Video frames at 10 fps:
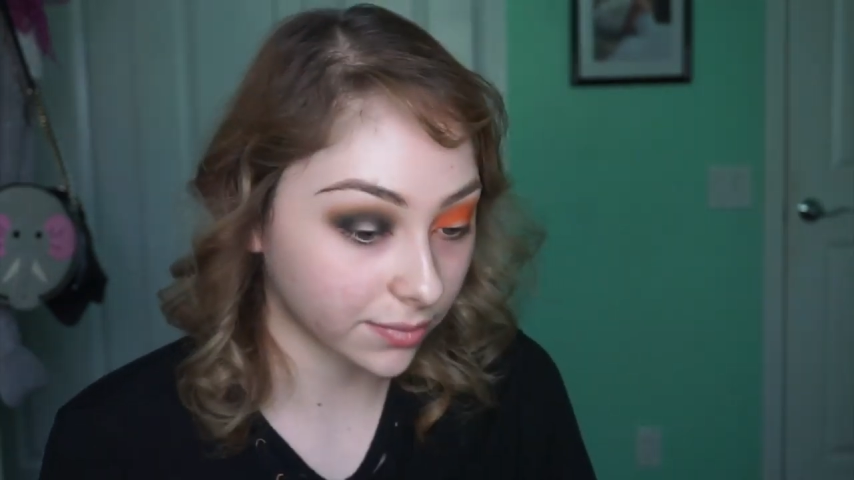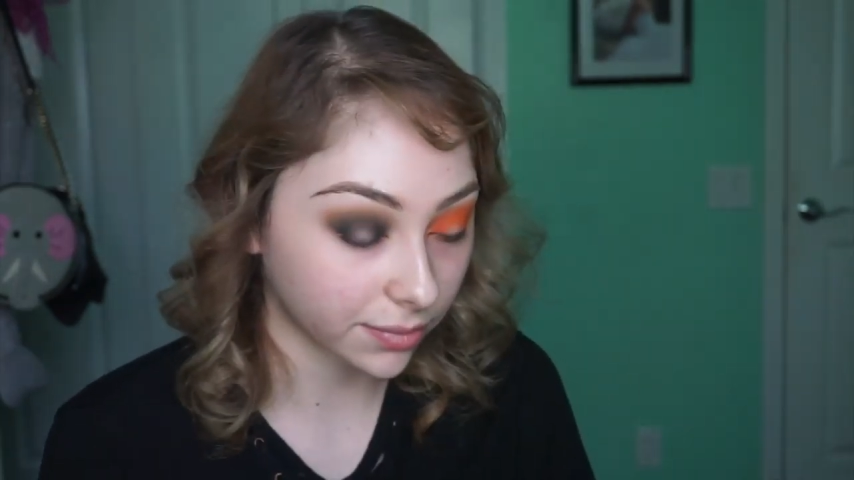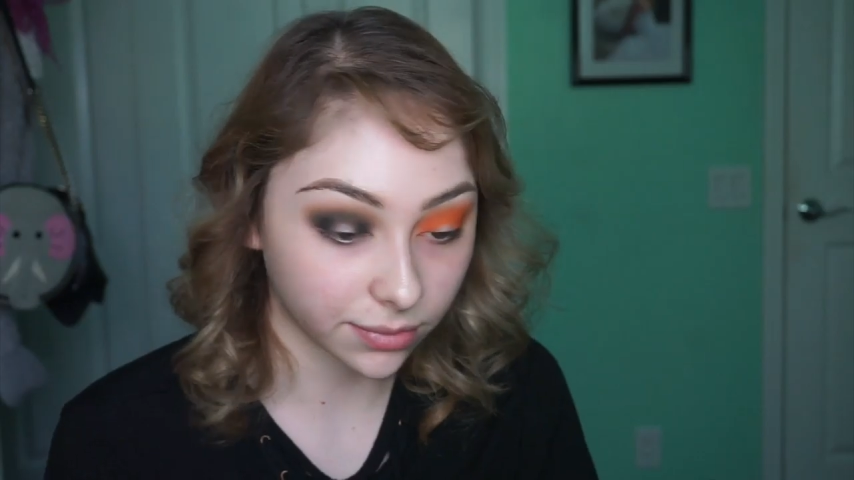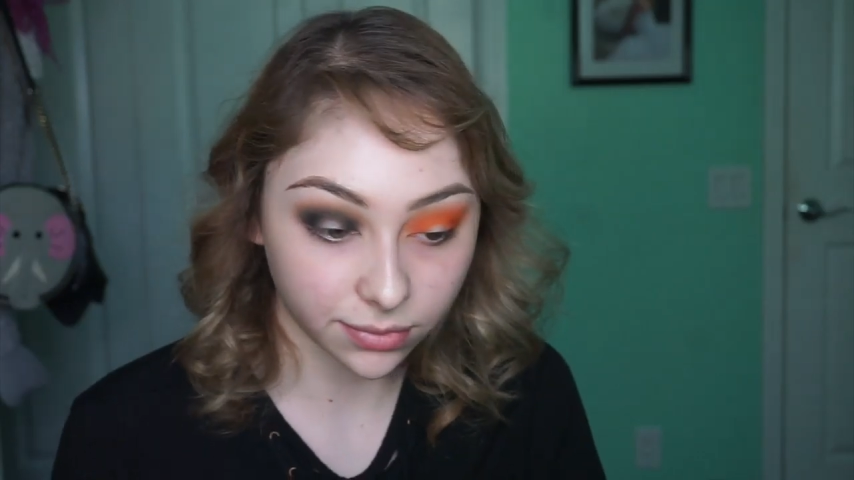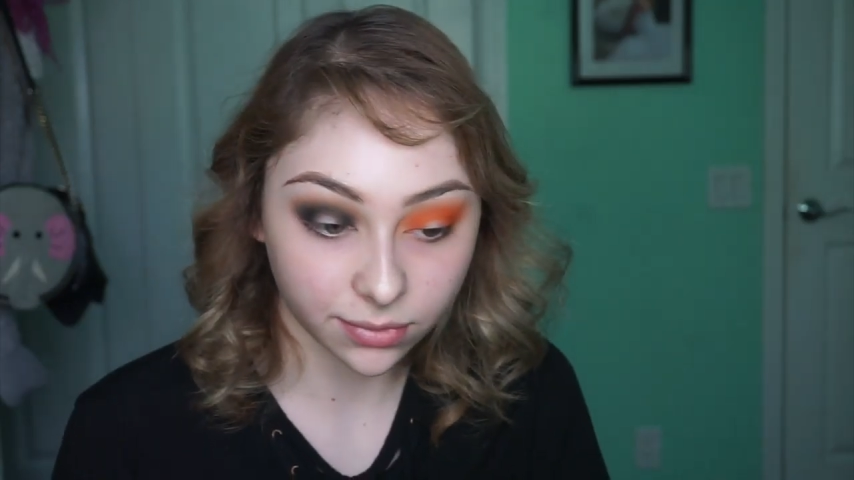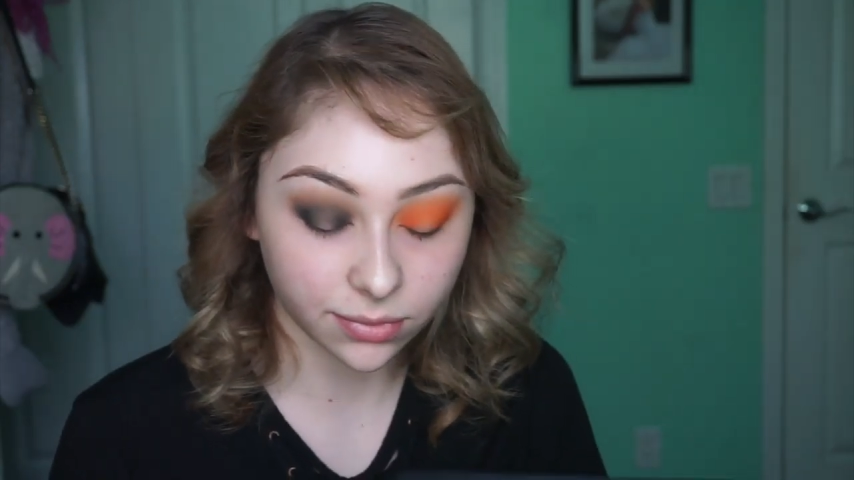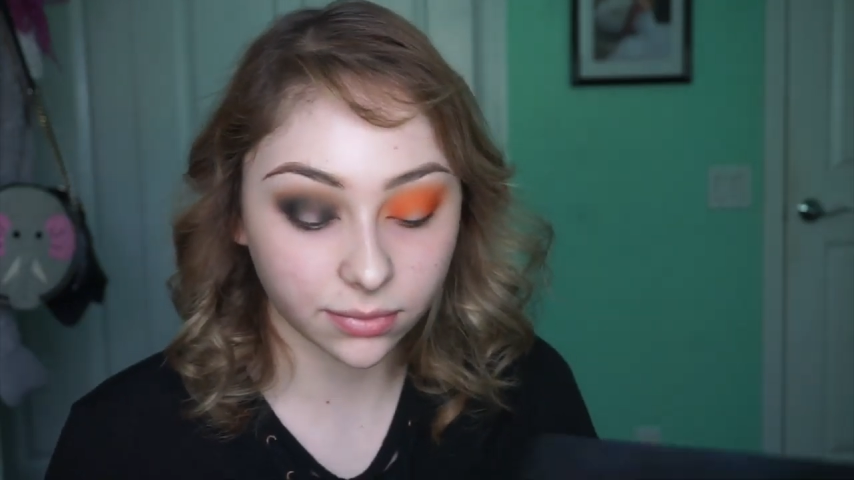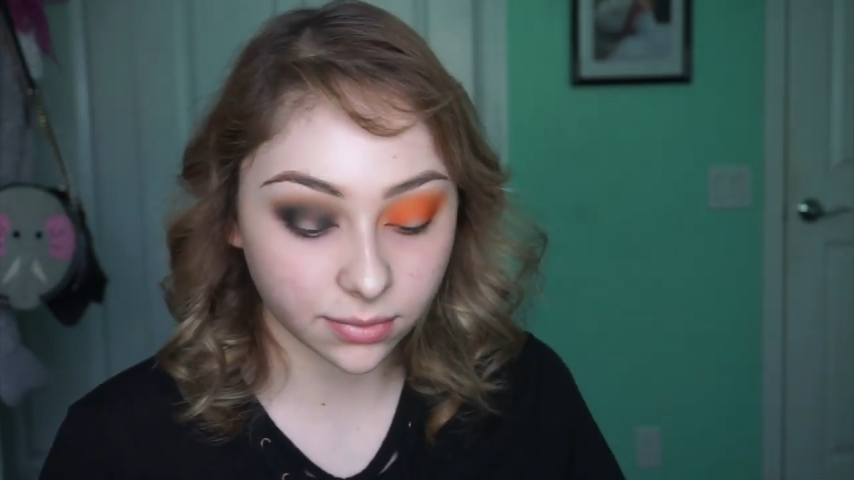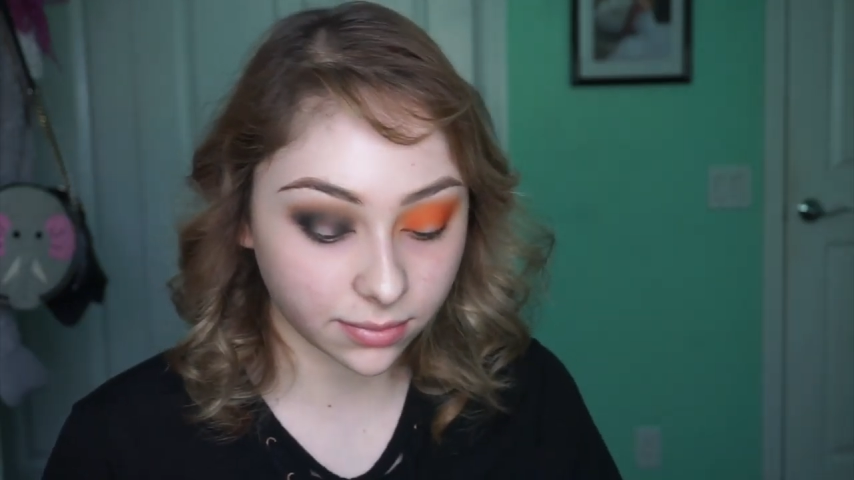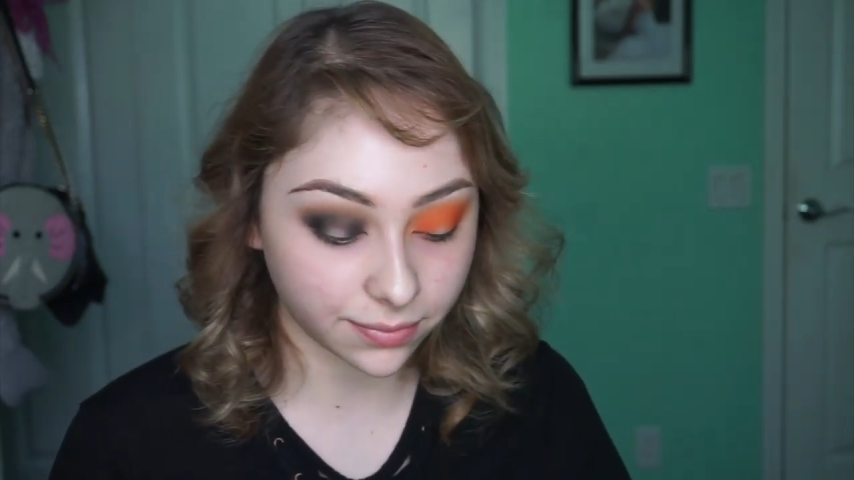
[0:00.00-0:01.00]
Now
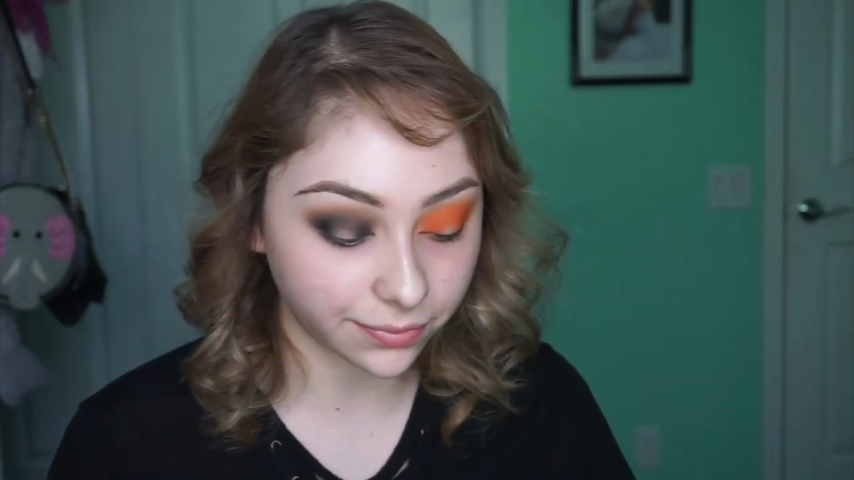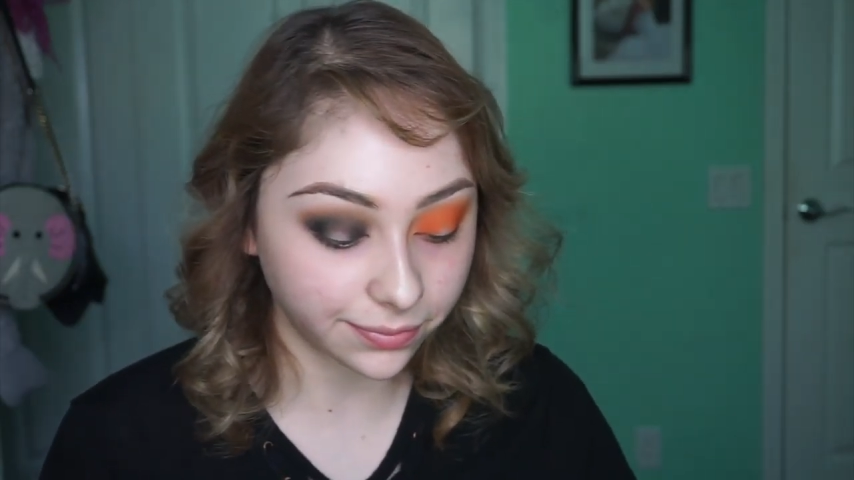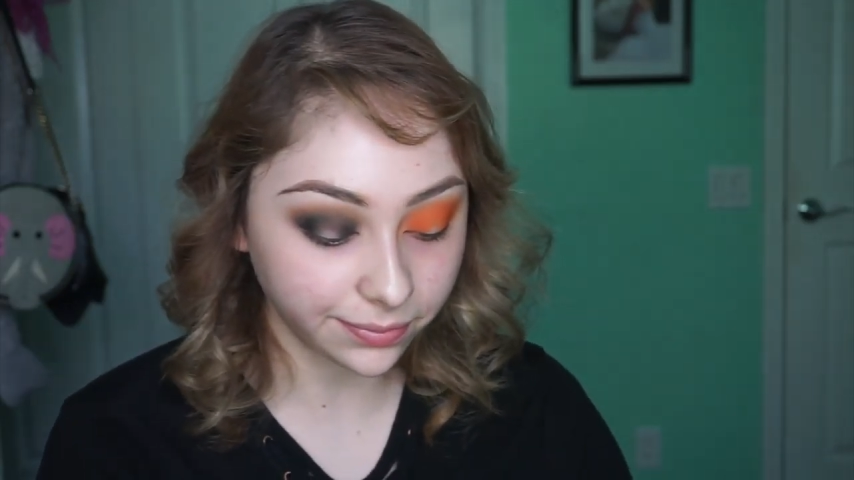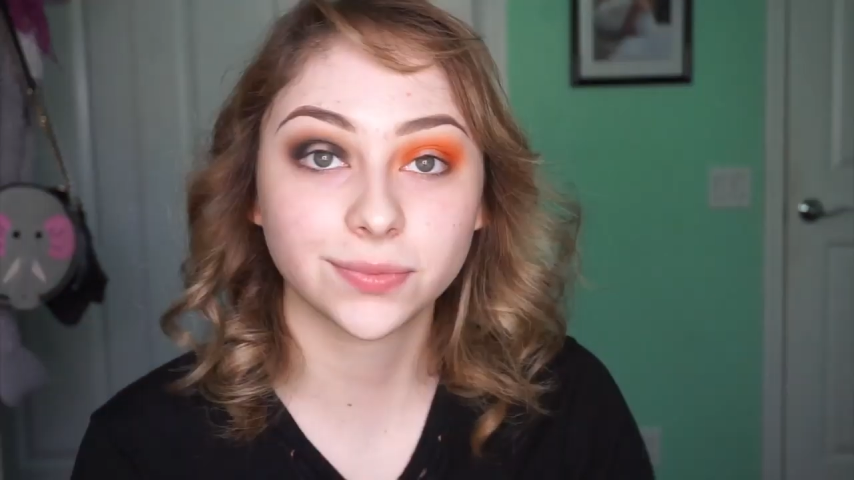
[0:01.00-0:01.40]
is the